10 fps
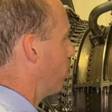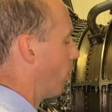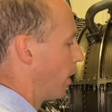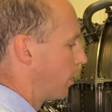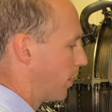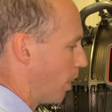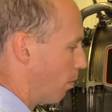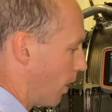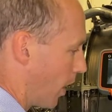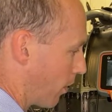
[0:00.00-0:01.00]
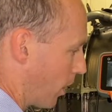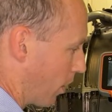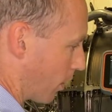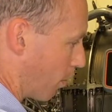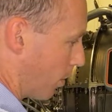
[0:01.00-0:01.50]
brighter that background of
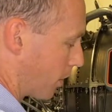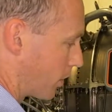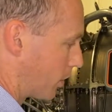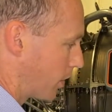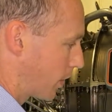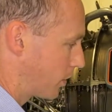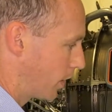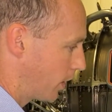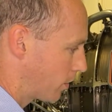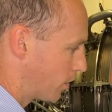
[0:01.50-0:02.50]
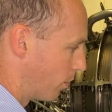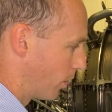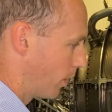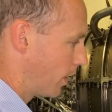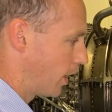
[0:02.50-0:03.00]
the combustion section gets? It
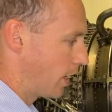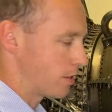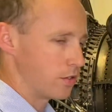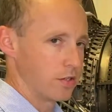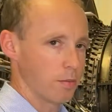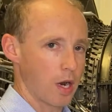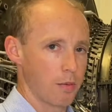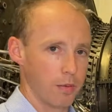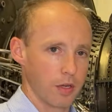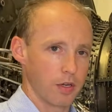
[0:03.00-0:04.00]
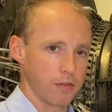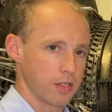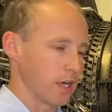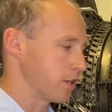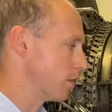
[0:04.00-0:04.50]
really enhances your probability of
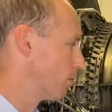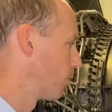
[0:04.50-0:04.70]
detection.